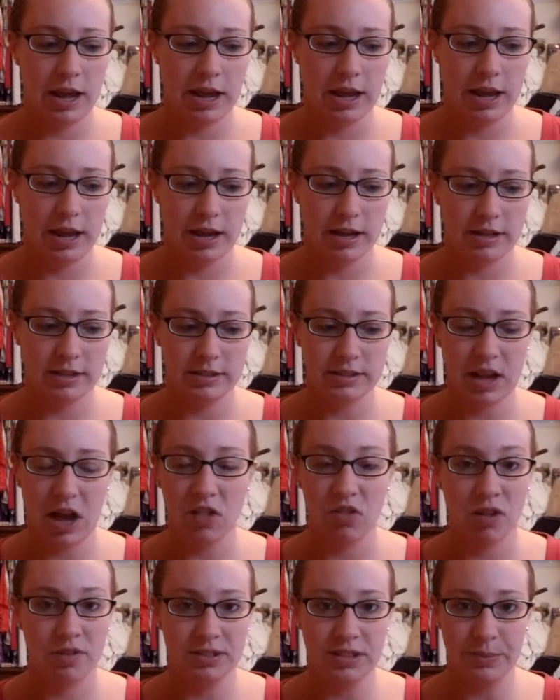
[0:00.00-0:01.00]
And
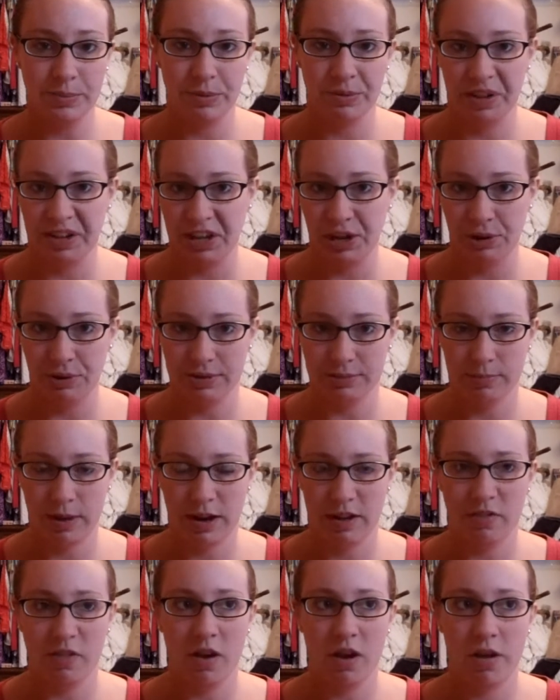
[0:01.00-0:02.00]
I love Someone Like You. It's
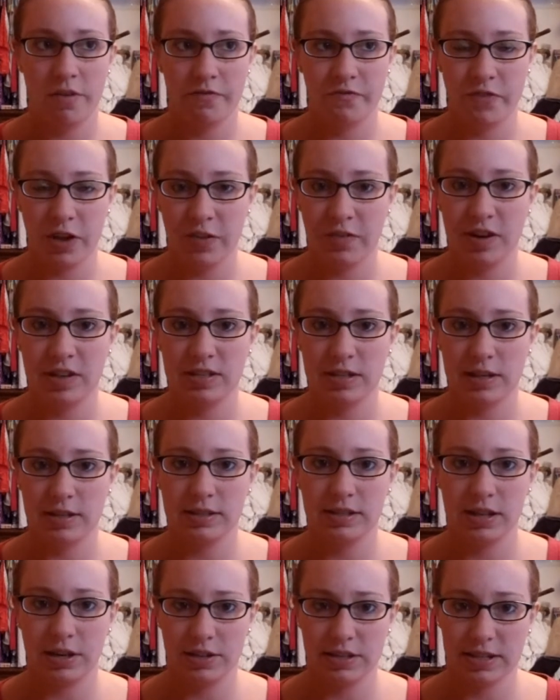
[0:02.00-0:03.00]
my favorite
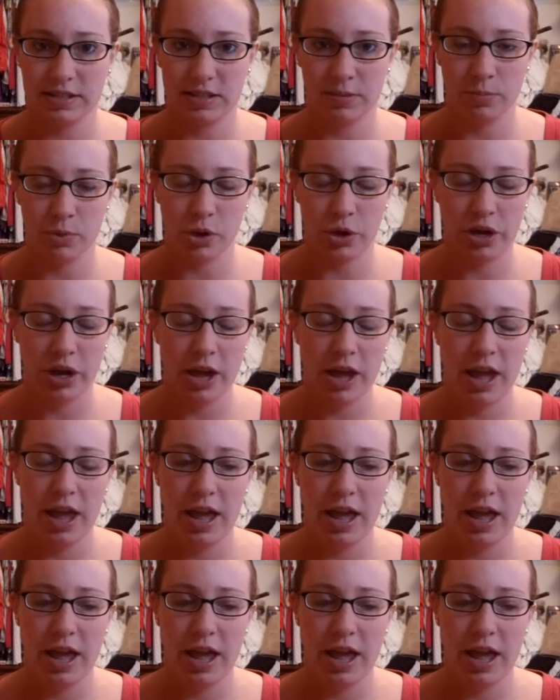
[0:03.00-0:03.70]
Sarah Dessen book.